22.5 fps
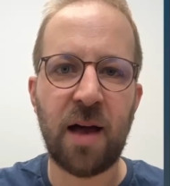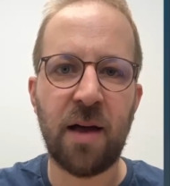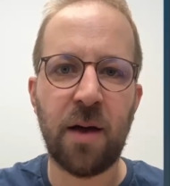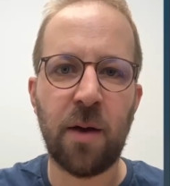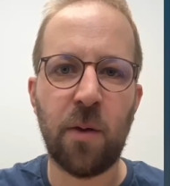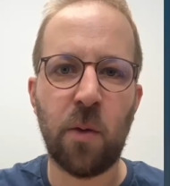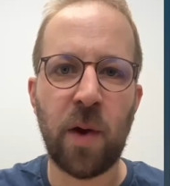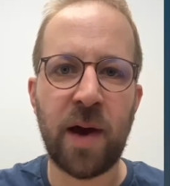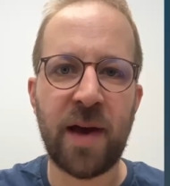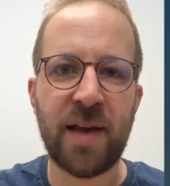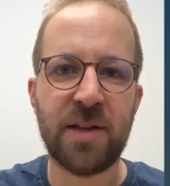
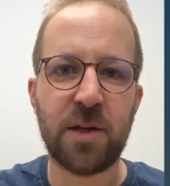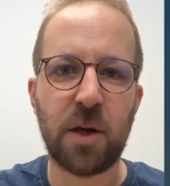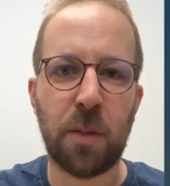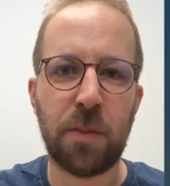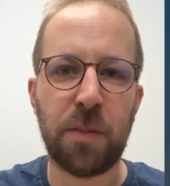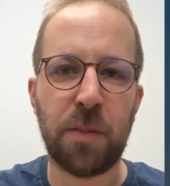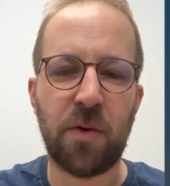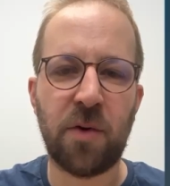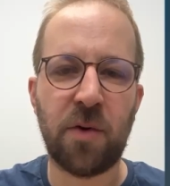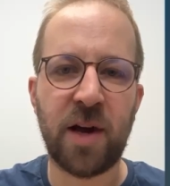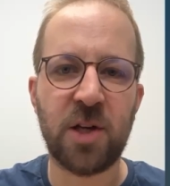wait
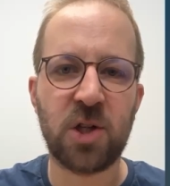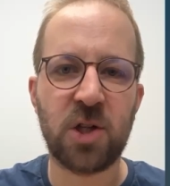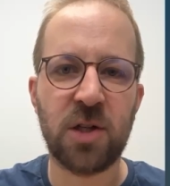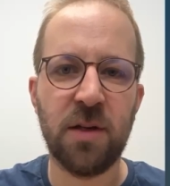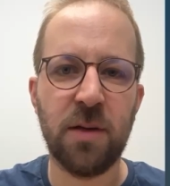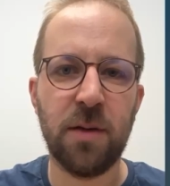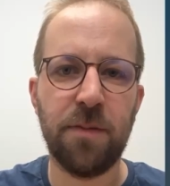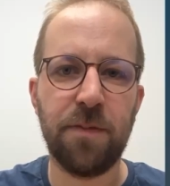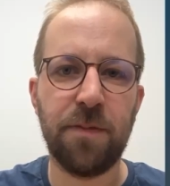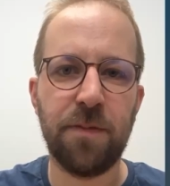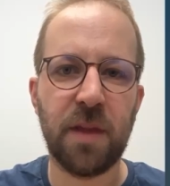
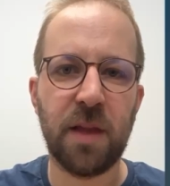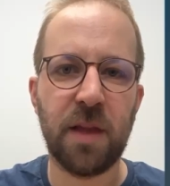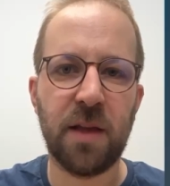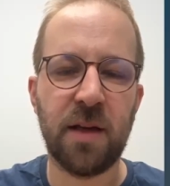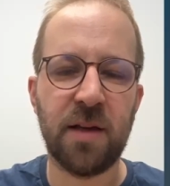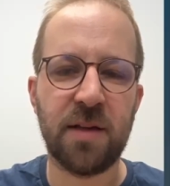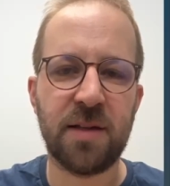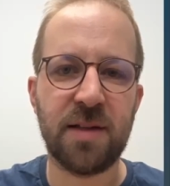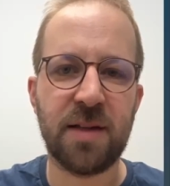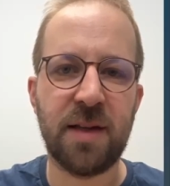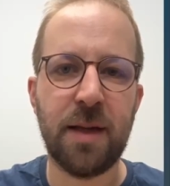operation.
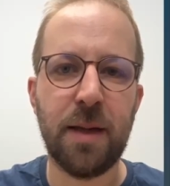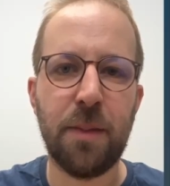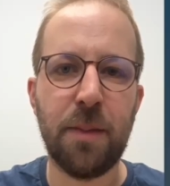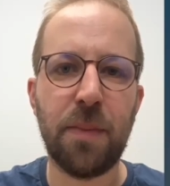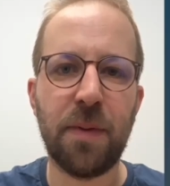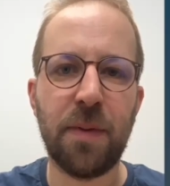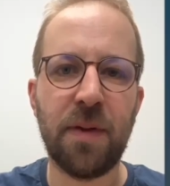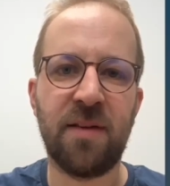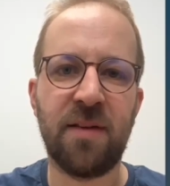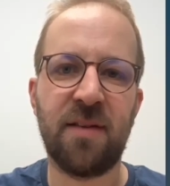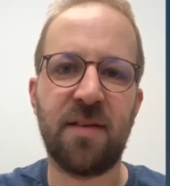Sleep
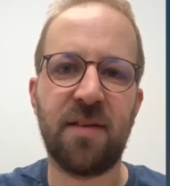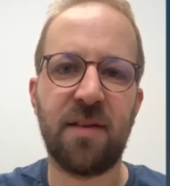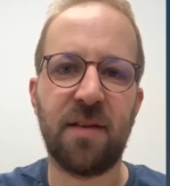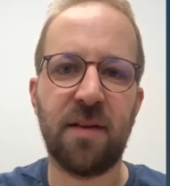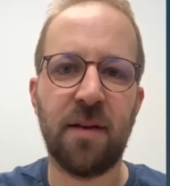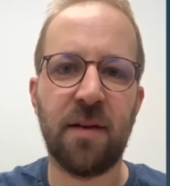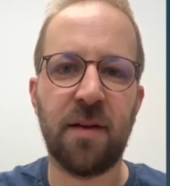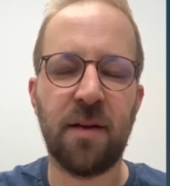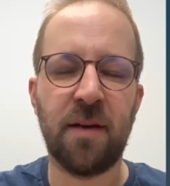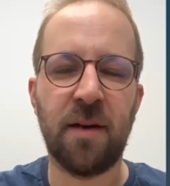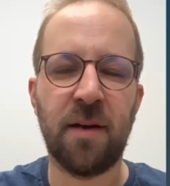is
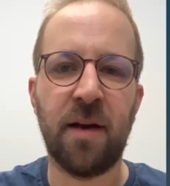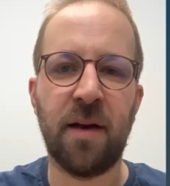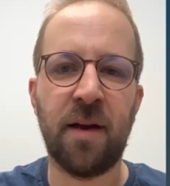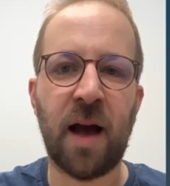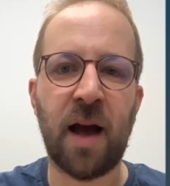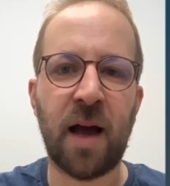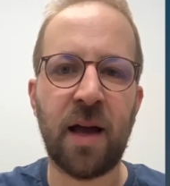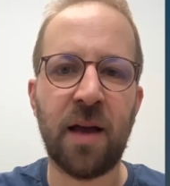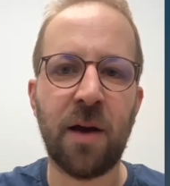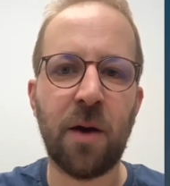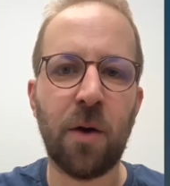an
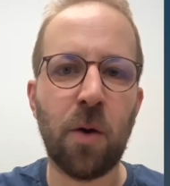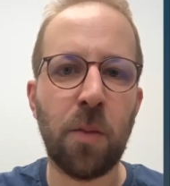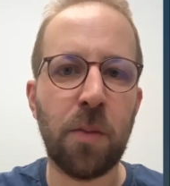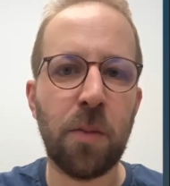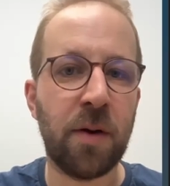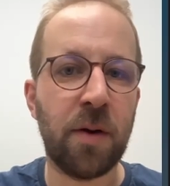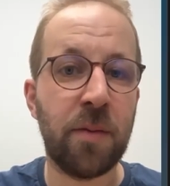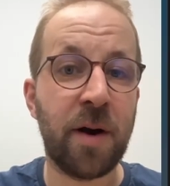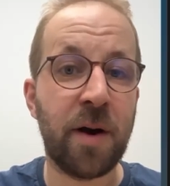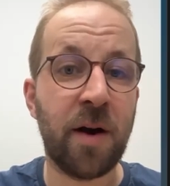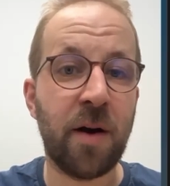I/O
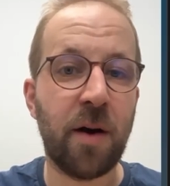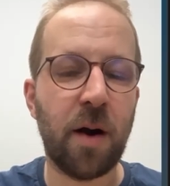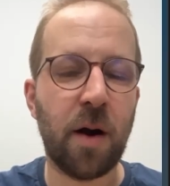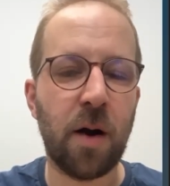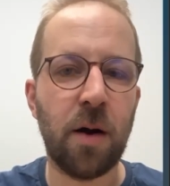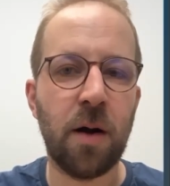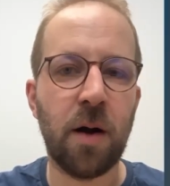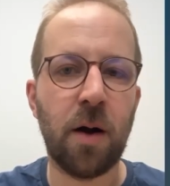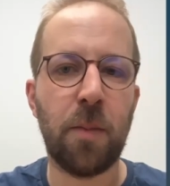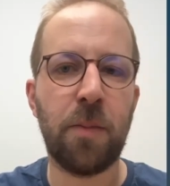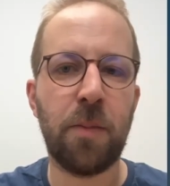
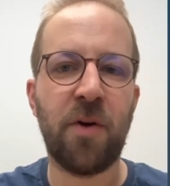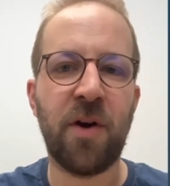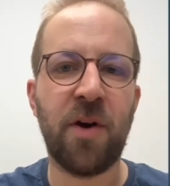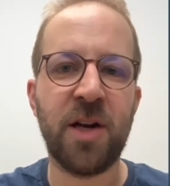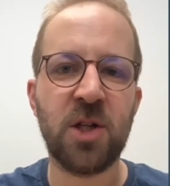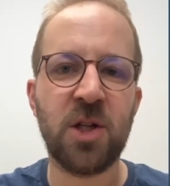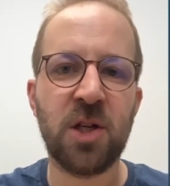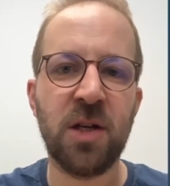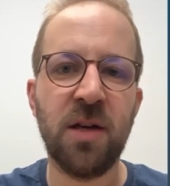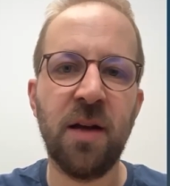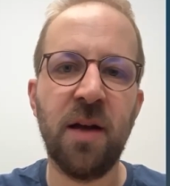
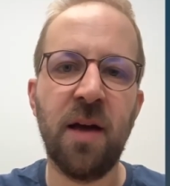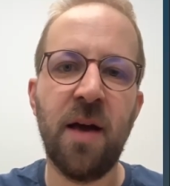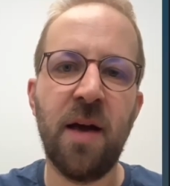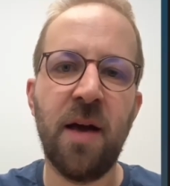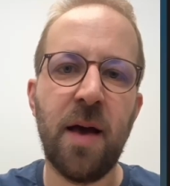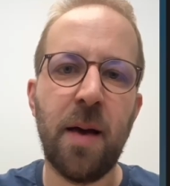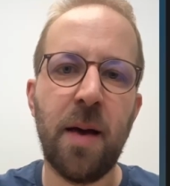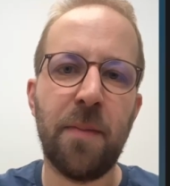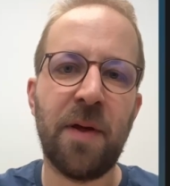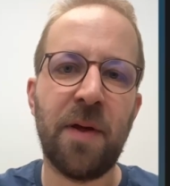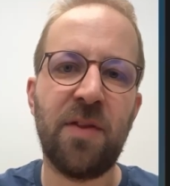operation,
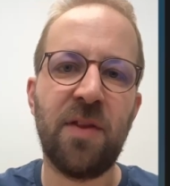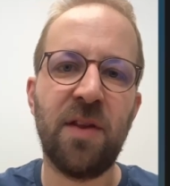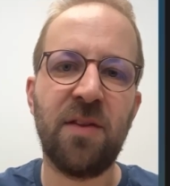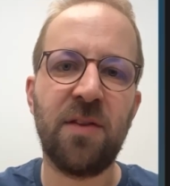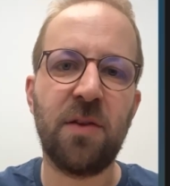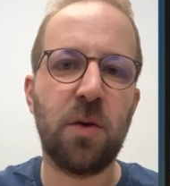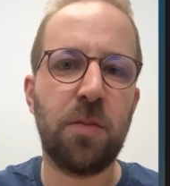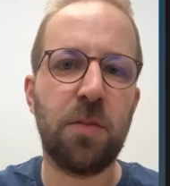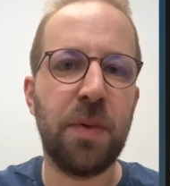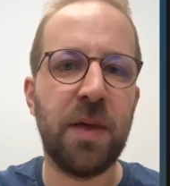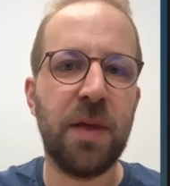but this
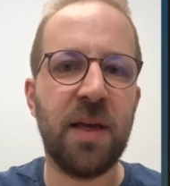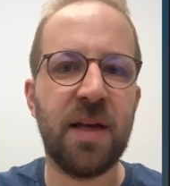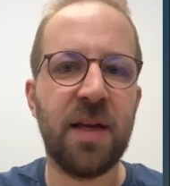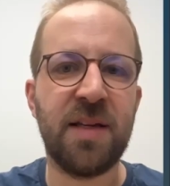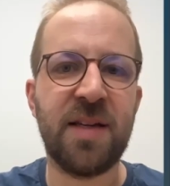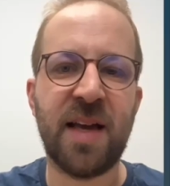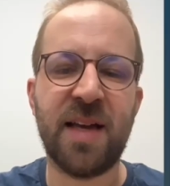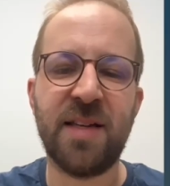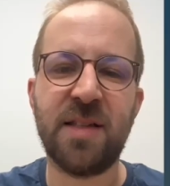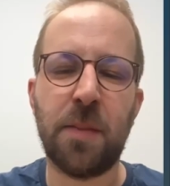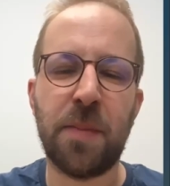could be a
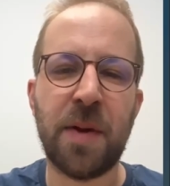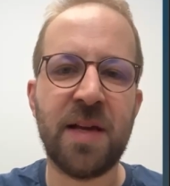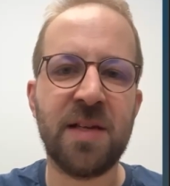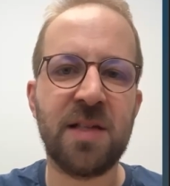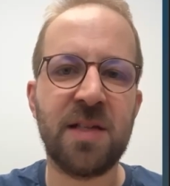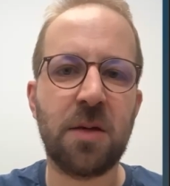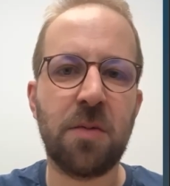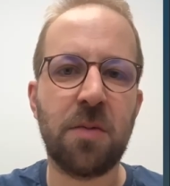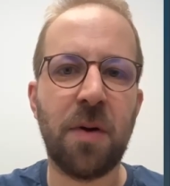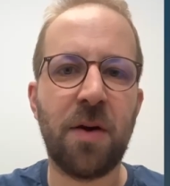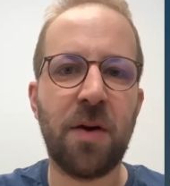
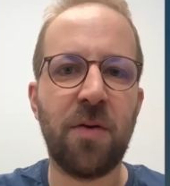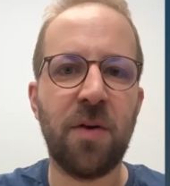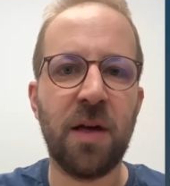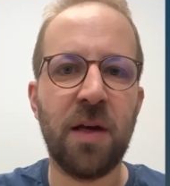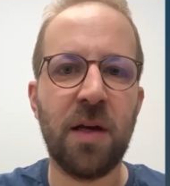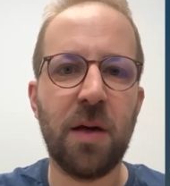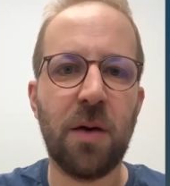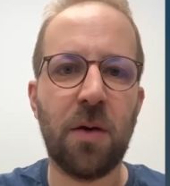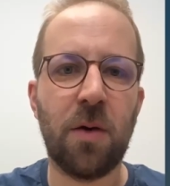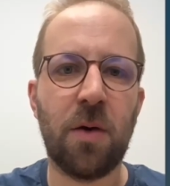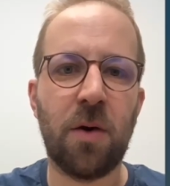database
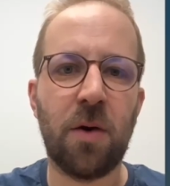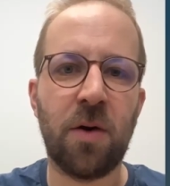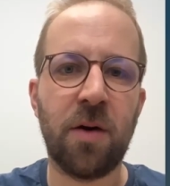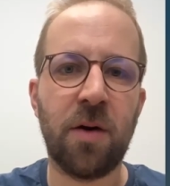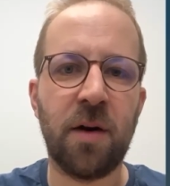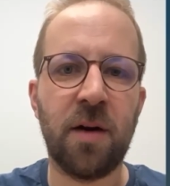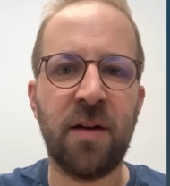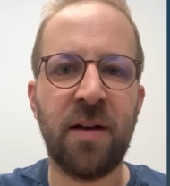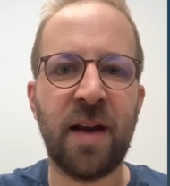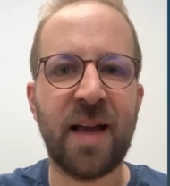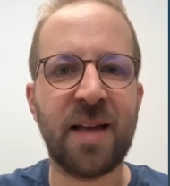query or
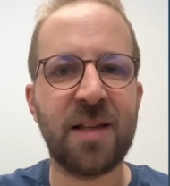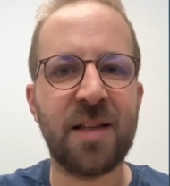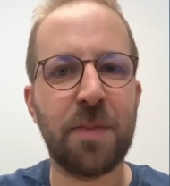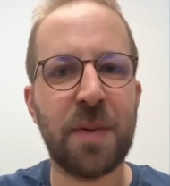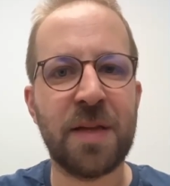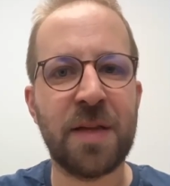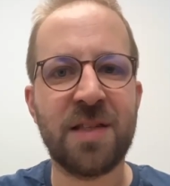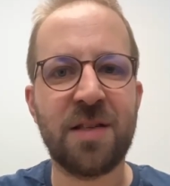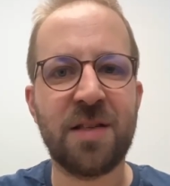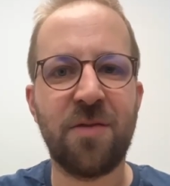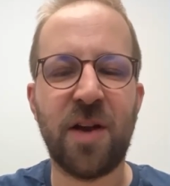an
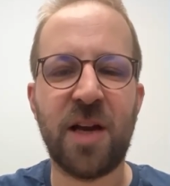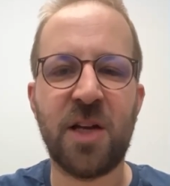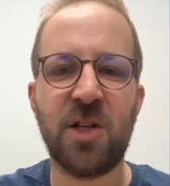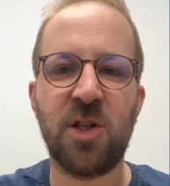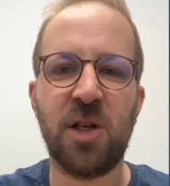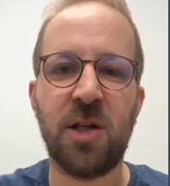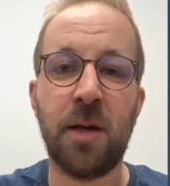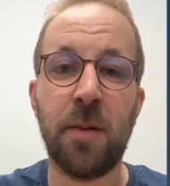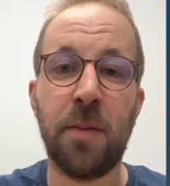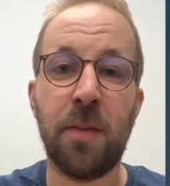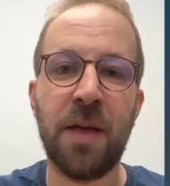expensive
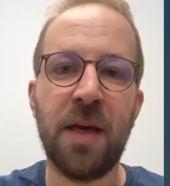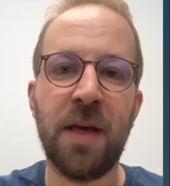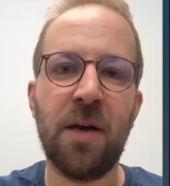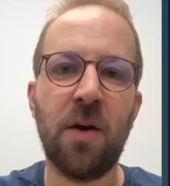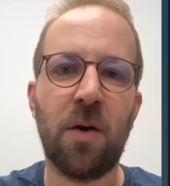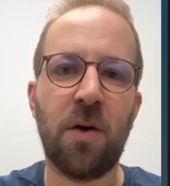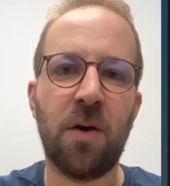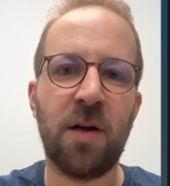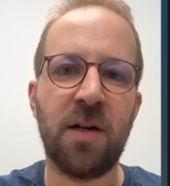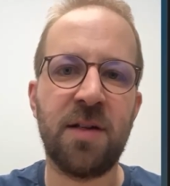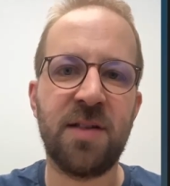HTTP
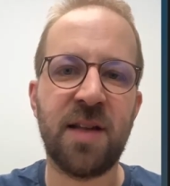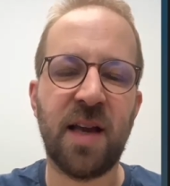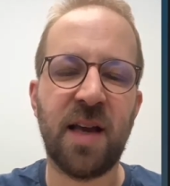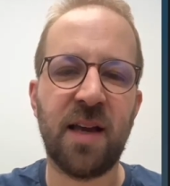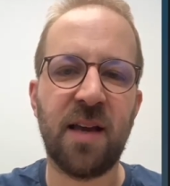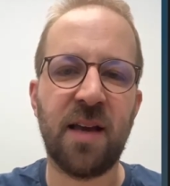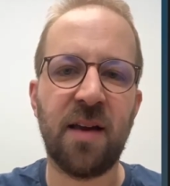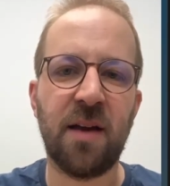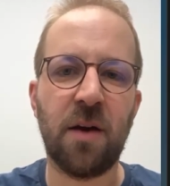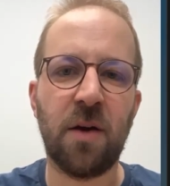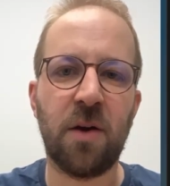call
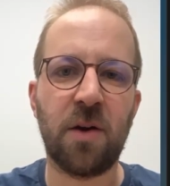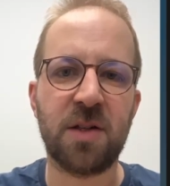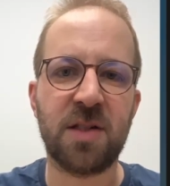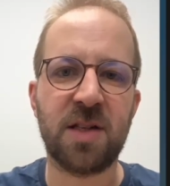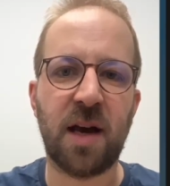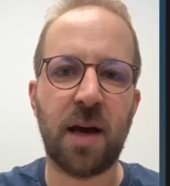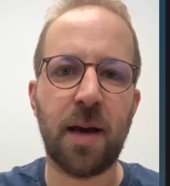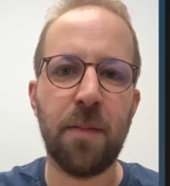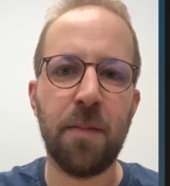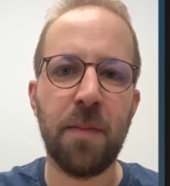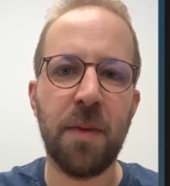taking a long
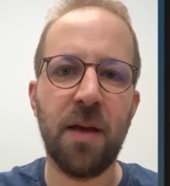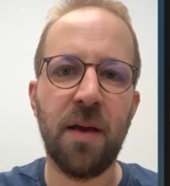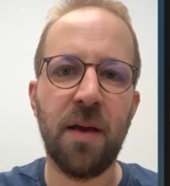time.